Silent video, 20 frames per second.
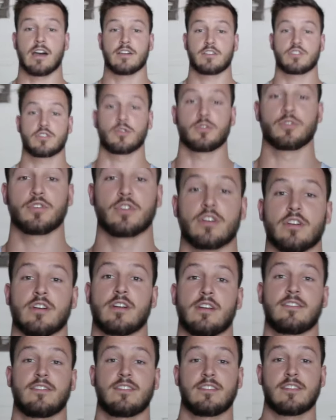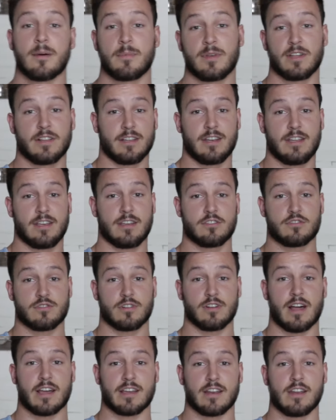shoulder stability
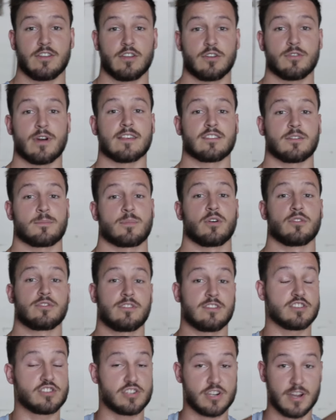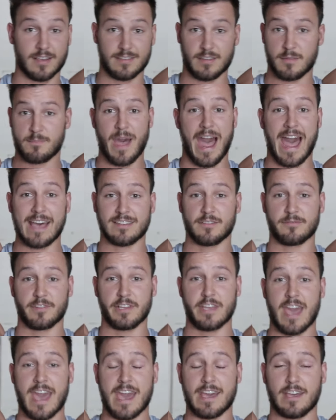drill I'm gonna do, as opposed to just
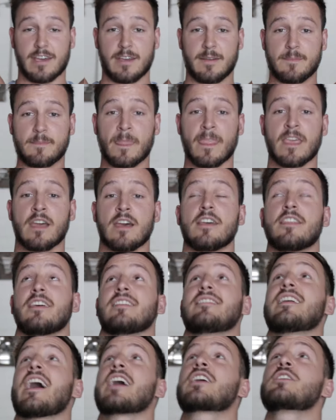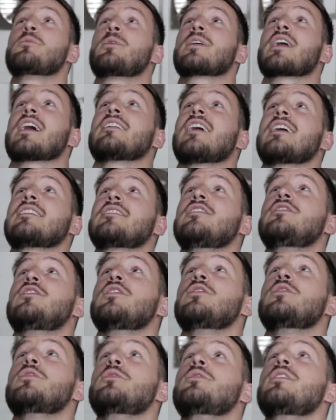passively hanging. The second one I like to
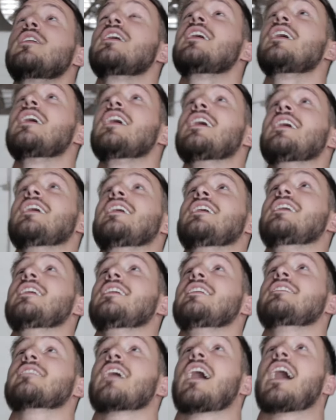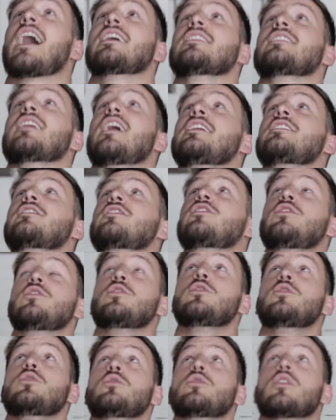do is I like
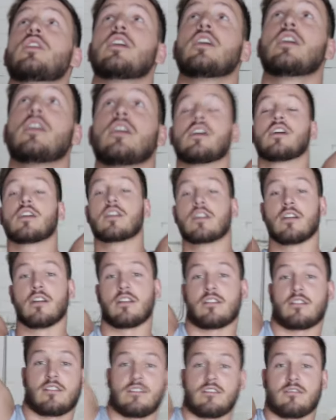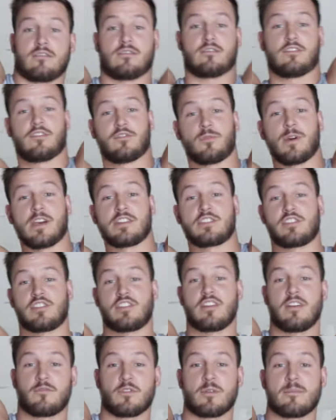to
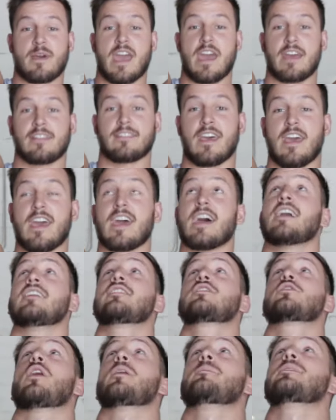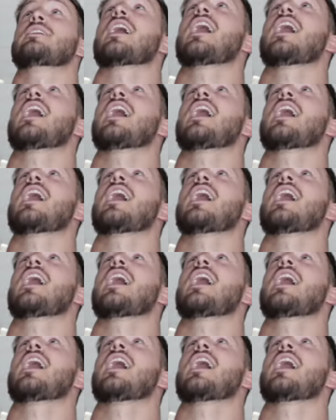switch from hand to hand. So I'll be